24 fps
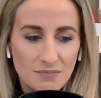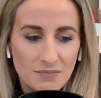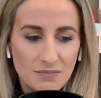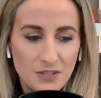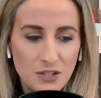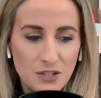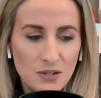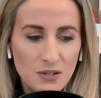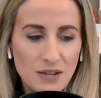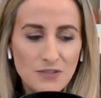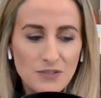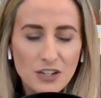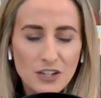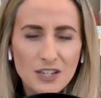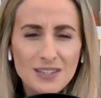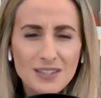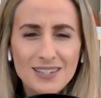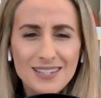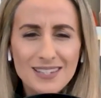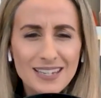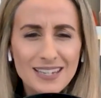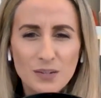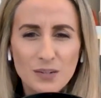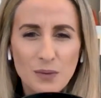You never
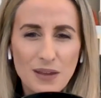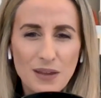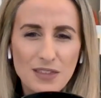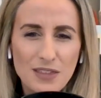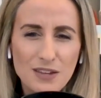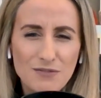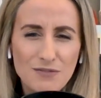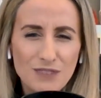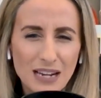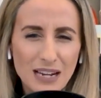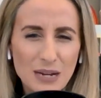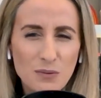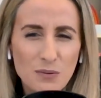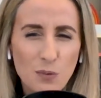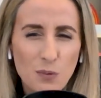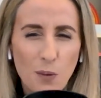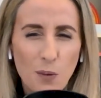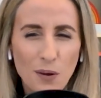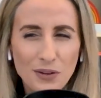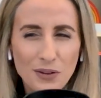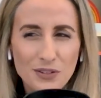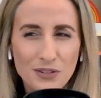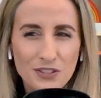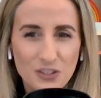consider whether you really
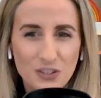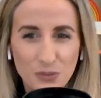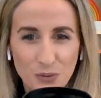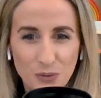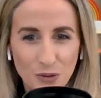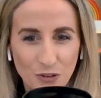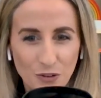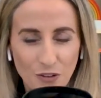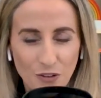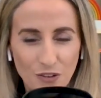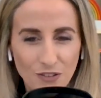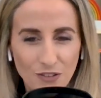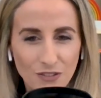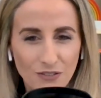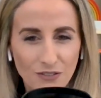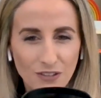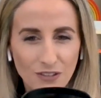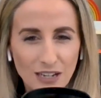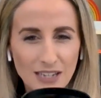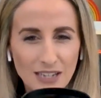want to or not.